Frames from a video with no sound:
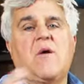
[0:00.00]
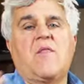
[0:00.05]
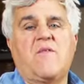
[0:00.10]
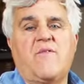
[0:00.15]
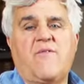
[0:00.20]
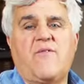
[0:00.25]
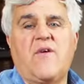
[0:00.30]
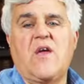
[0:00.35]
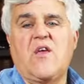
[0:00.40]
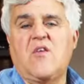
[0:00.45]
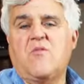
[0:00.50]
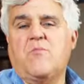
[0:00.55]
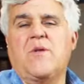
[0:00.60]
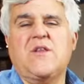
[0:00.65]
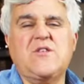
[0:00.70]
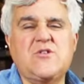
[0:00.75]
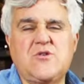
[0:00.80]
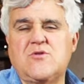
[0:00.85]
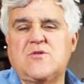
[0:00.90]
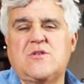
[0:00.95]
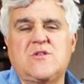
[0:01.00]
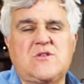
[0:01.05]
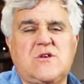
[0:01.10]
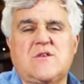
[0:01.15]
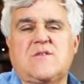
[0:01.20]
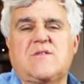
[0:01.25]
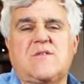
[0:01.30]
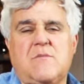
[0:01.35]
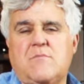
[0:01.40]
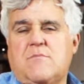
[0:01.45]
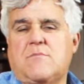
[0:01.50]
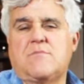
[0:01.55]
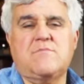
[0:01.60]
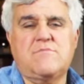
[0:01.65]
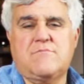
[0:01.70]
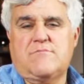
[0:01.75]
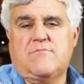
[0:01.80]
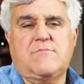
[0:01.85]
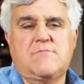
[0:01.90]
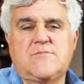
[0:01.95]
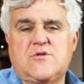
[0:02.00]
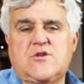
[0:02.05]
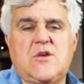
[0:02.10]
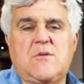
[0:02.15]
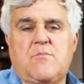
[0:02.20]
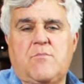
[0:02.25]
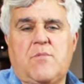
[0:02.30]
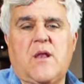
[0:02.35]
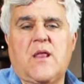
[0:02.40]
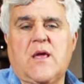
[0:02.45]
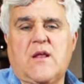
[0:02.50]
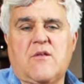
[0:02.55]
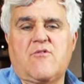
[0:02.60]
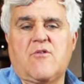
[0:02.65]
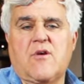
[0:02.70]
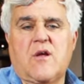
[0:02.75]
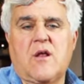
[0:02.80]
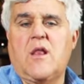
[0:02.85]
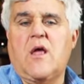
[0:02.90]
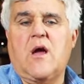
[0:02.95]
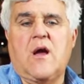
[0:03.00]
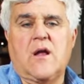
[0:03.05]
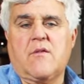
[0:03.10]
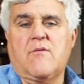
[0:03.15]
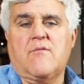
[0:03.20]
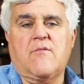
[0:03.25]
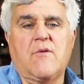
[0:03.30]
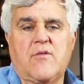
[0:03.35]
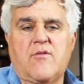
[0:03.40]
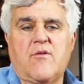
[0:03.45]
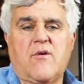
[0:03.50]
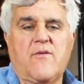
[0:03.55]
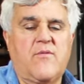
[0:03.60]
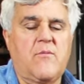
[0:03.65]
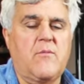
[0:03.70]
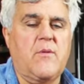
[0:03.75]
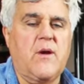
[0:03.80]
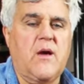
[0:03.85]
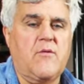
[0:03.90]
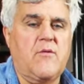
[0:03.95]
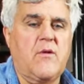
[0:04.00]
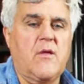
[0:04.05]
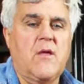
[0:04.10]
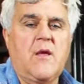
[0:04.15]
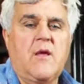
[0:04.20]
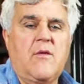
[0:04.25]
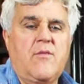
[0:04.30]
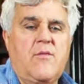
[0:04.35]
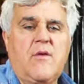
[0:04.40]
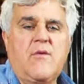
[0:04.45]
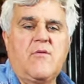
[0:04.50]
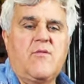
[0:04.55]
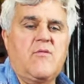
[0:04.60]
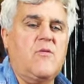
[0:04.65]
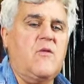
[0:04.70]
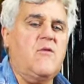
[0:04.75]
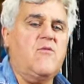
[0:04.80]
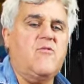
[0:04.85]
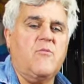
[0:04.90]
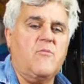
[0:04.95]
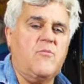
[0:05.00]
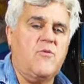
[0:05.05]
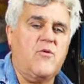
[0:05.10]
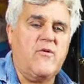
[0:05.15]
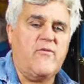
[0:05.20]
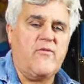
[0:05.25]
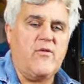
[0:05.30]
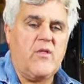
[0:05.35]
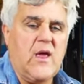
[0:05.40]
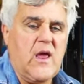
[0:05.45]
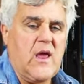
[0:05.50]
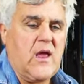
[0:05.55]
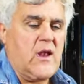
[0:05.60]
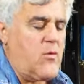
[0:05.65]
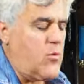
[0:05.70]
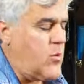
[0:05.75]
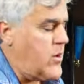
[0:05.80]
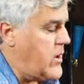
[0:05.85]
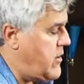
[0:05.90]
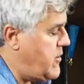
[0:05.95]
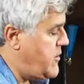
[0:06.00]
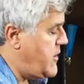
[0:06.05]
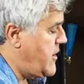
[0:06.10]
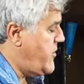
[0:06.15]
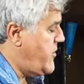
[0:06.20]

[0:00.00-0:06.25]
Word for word: on the face, but it's usually just some cheap electric clock that runs off the battery. These, these are beautiful hand wound, I